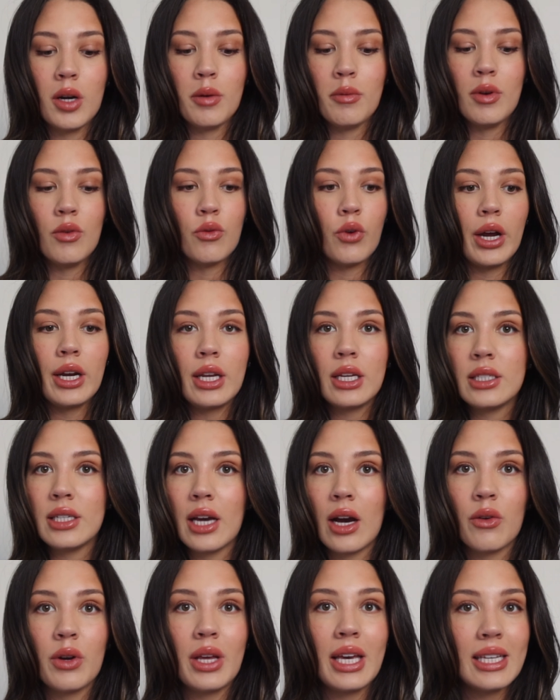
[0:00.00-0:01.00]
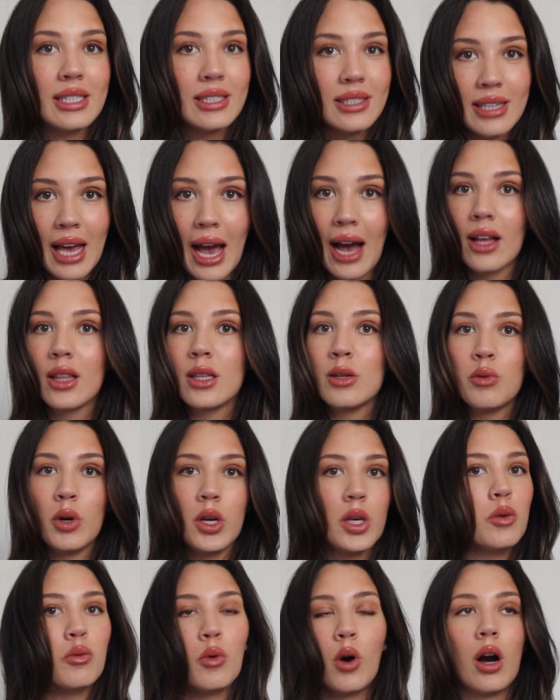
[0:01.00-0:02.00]
to be writing down exactly what
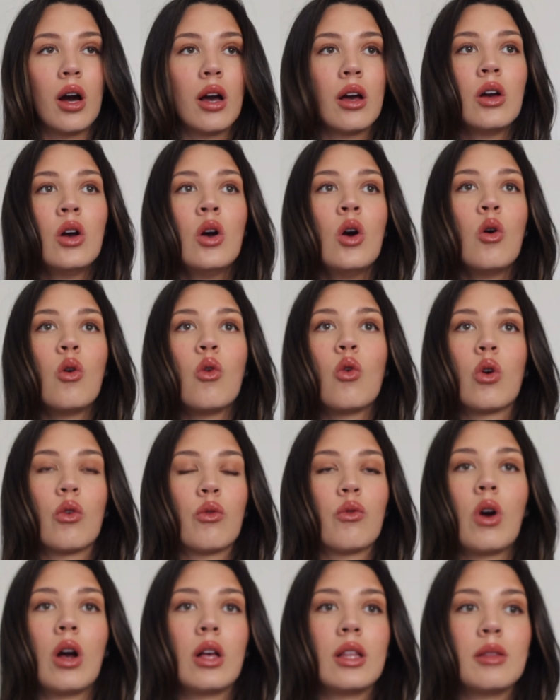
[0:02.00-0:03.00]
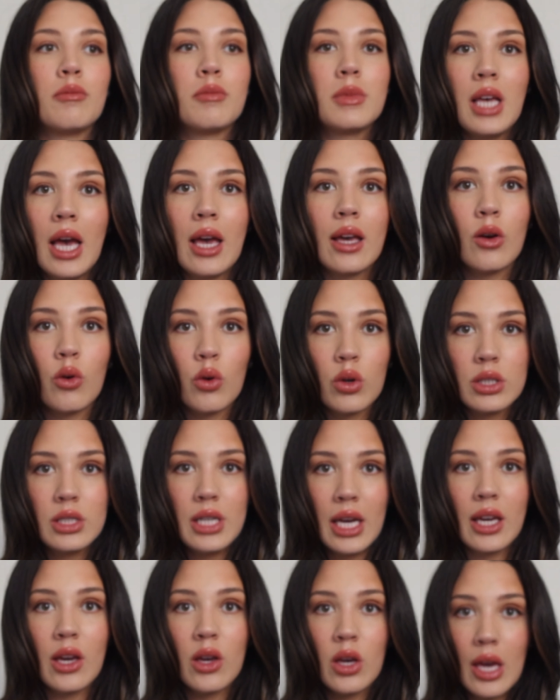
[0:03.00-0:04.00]
you want, or
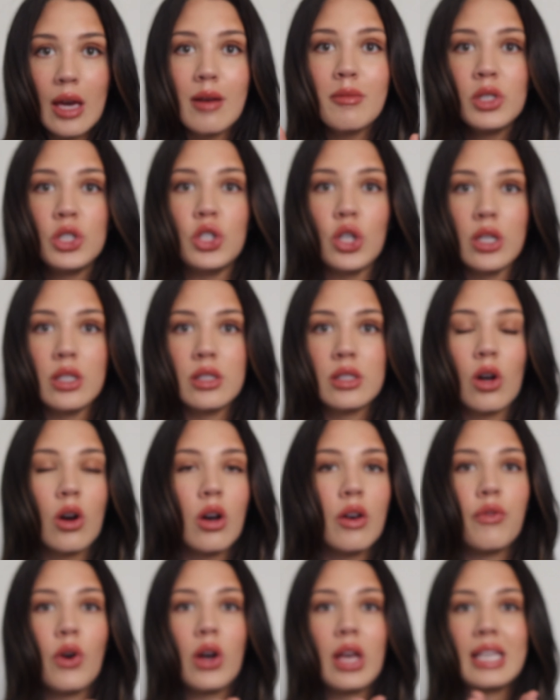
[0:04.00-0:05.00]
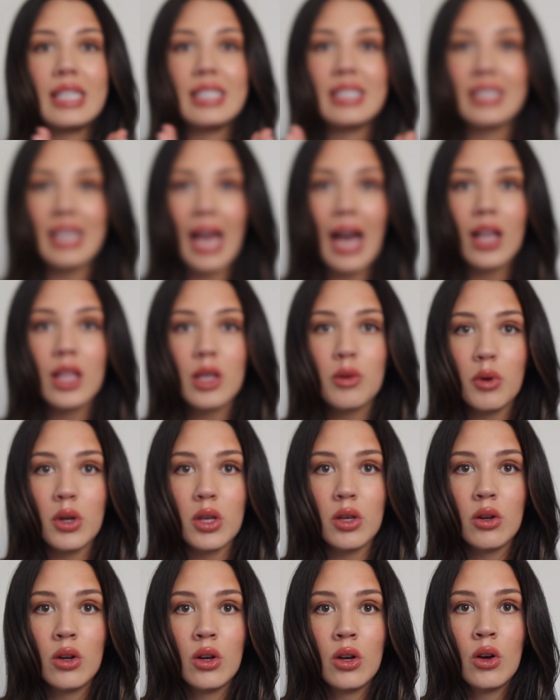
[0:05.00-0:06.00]
taking images of exactly what you,